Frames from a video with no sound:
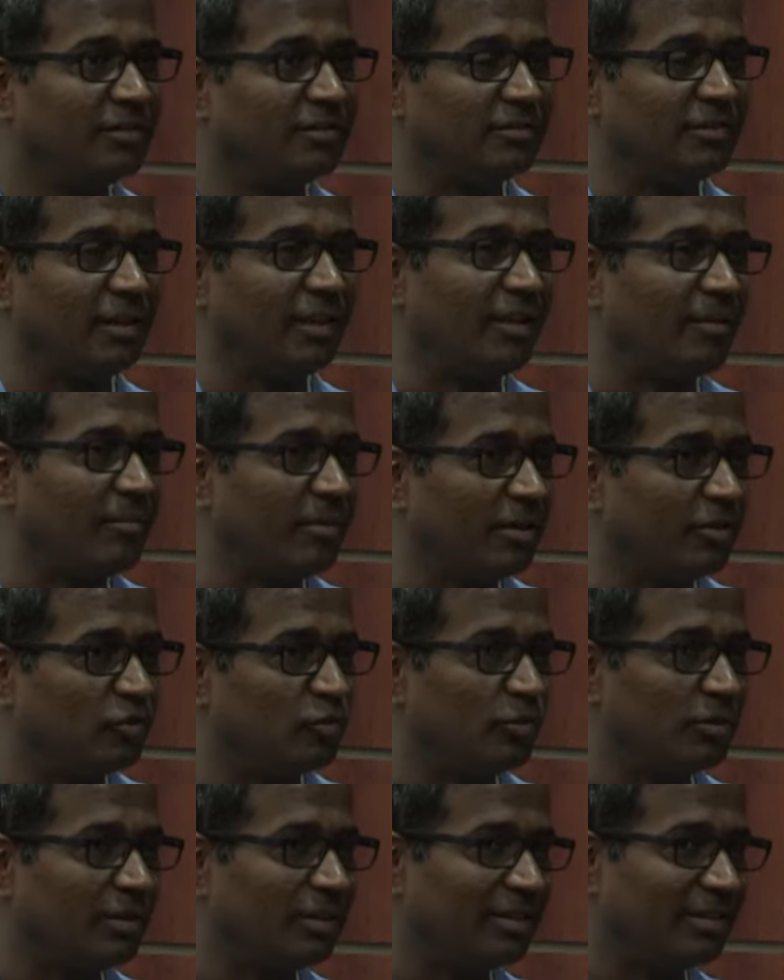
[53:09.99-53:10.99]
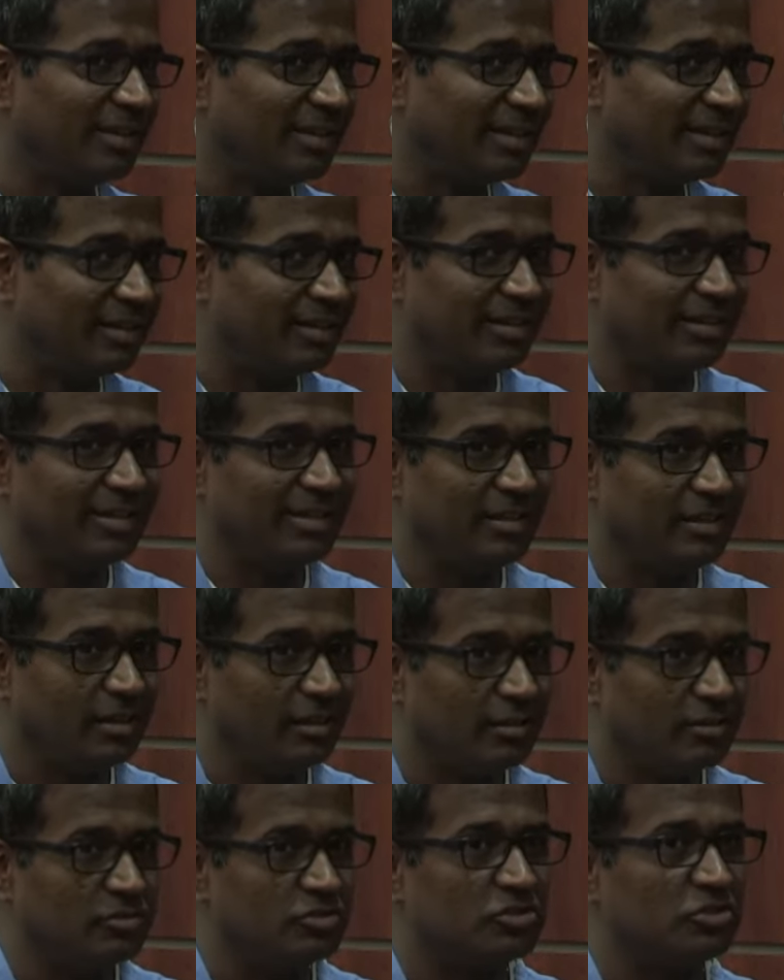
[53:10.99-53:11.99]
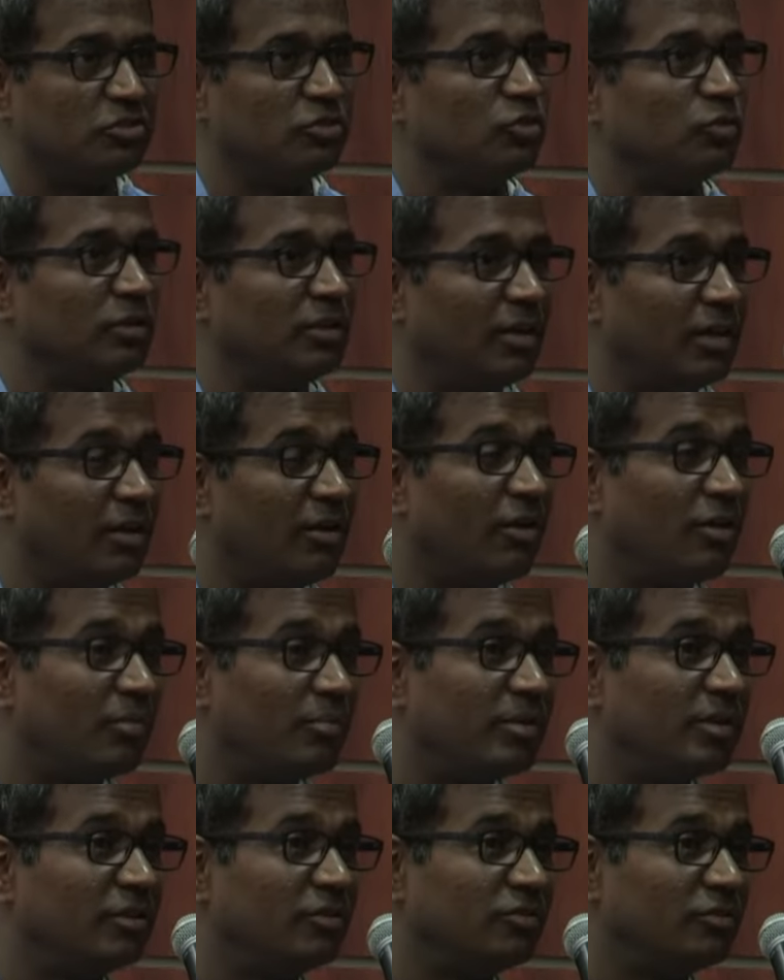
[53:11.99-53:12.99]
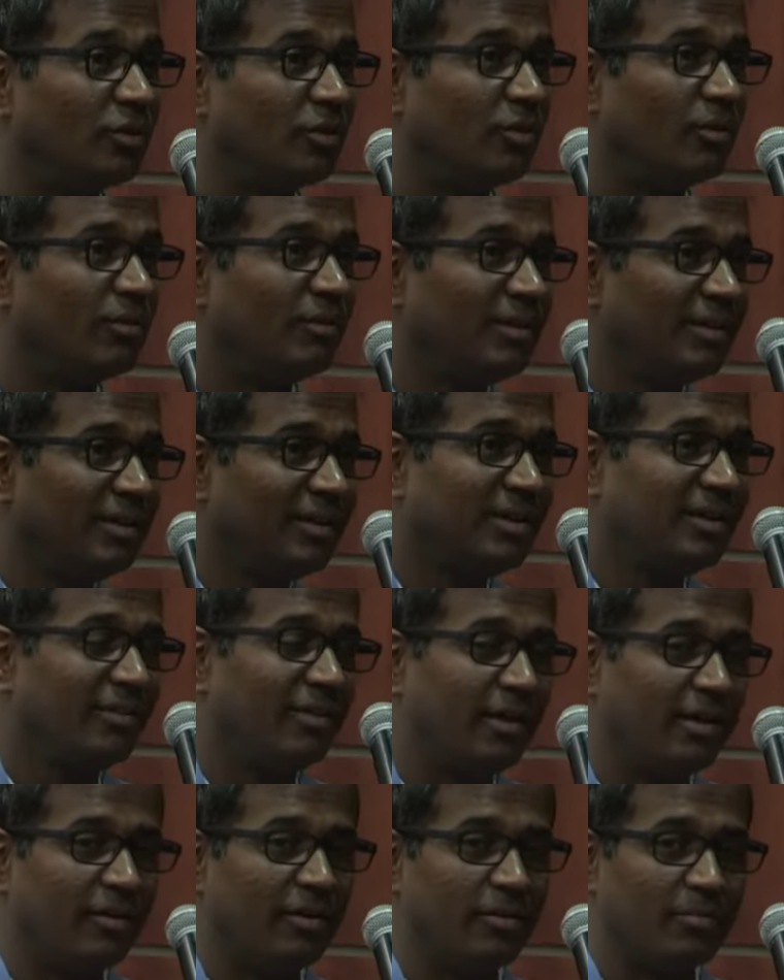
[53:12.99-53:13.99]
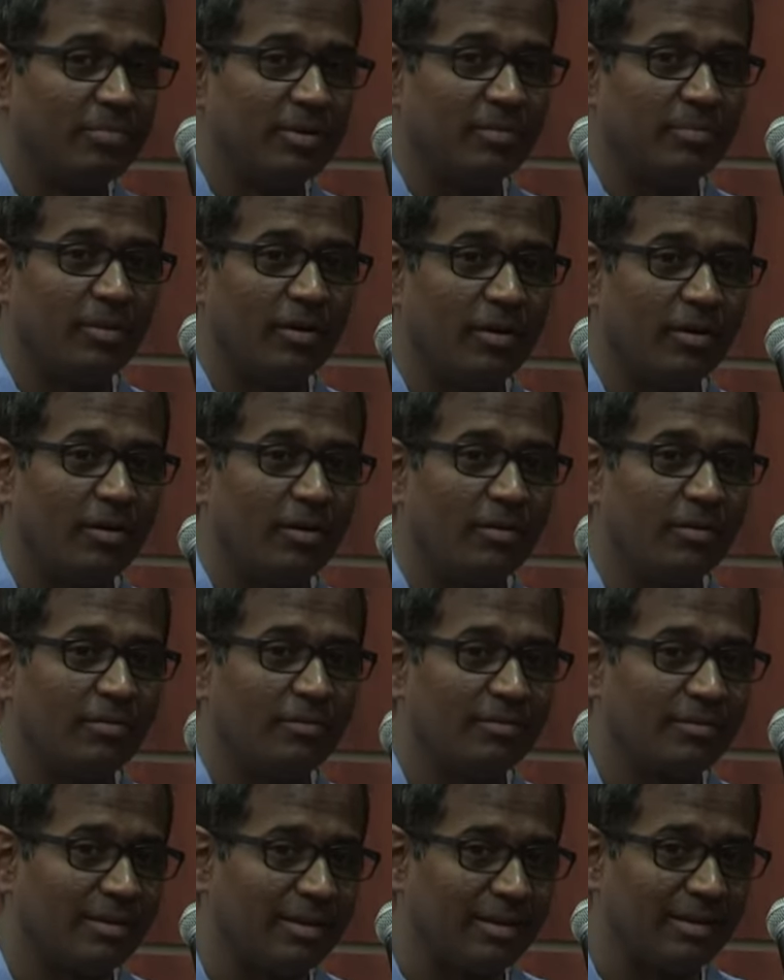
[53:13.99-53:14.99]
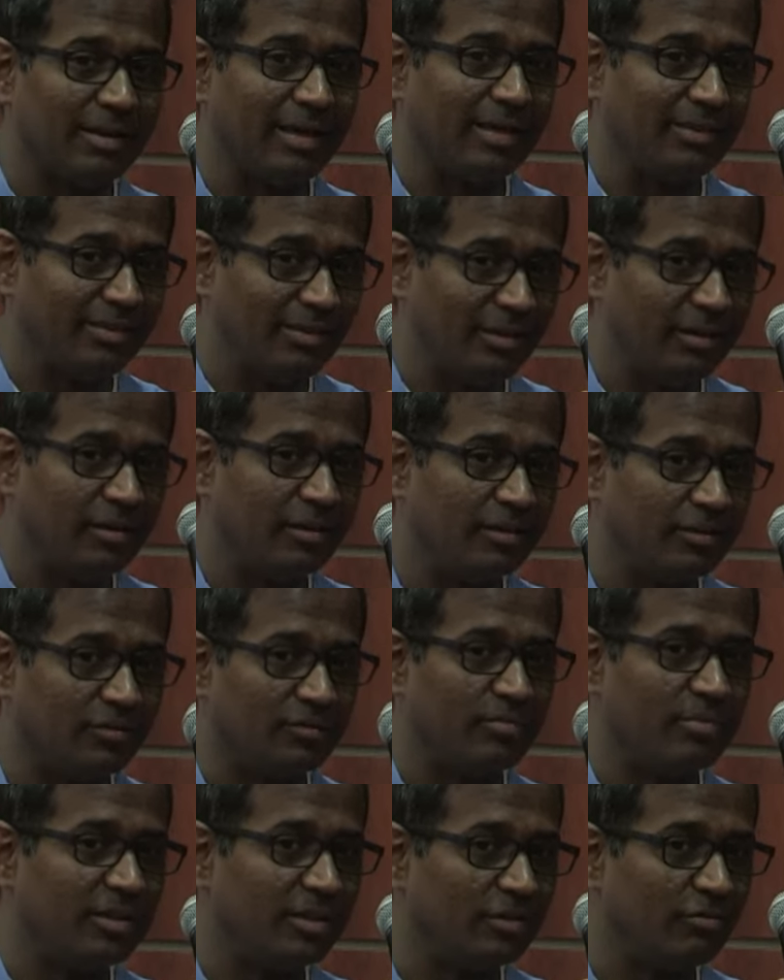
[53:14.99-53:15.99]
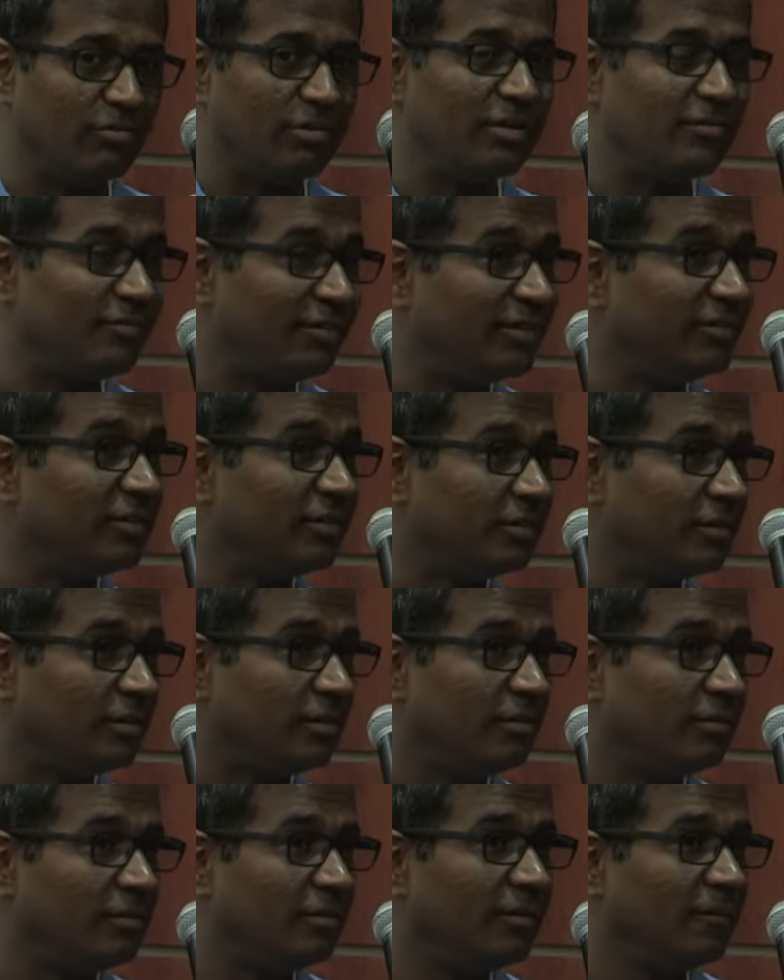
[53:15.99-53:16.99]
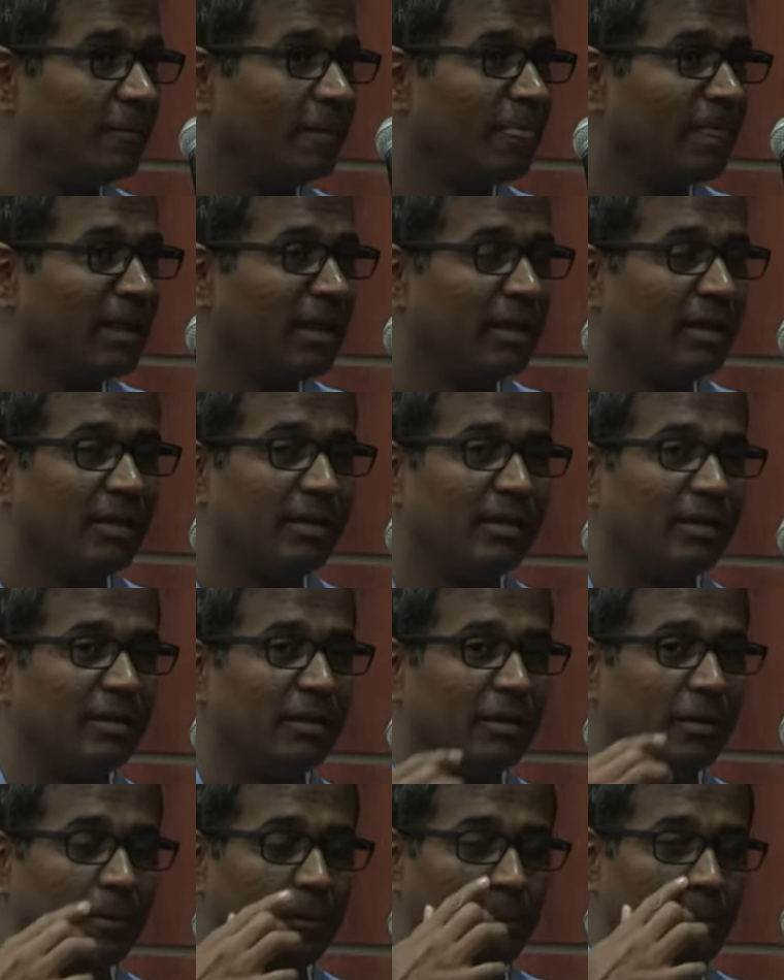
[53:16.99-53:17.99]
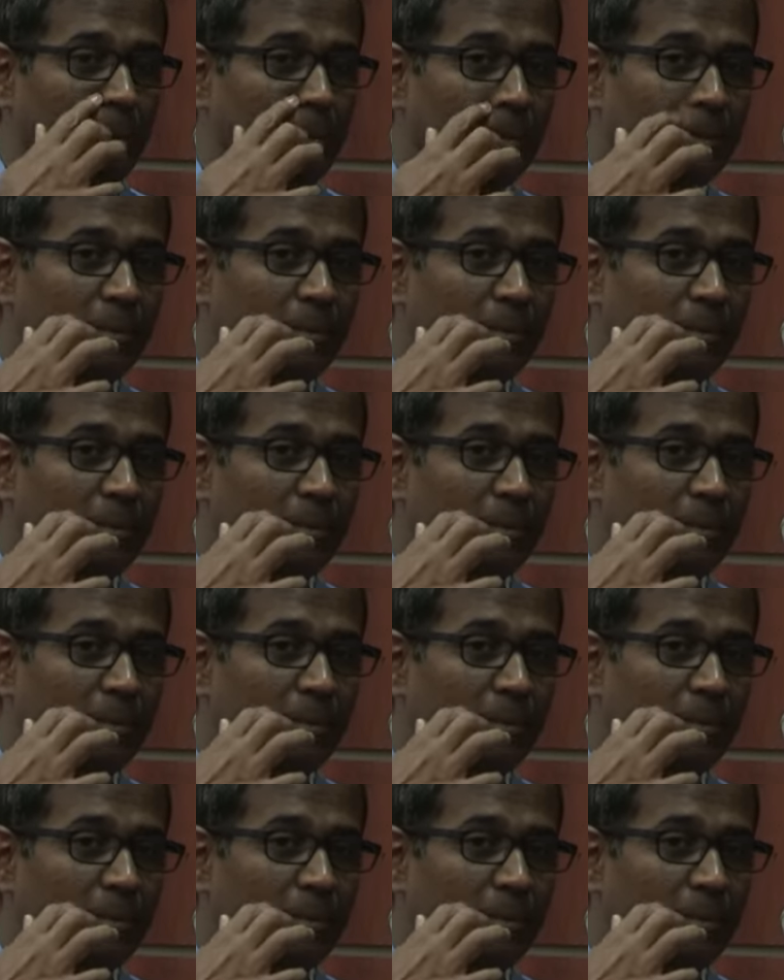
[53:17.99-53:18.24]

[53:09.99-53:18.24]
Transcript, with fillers: dilemmas with le legal issues with NRP. So NRP part, I think, is being revisited. Um,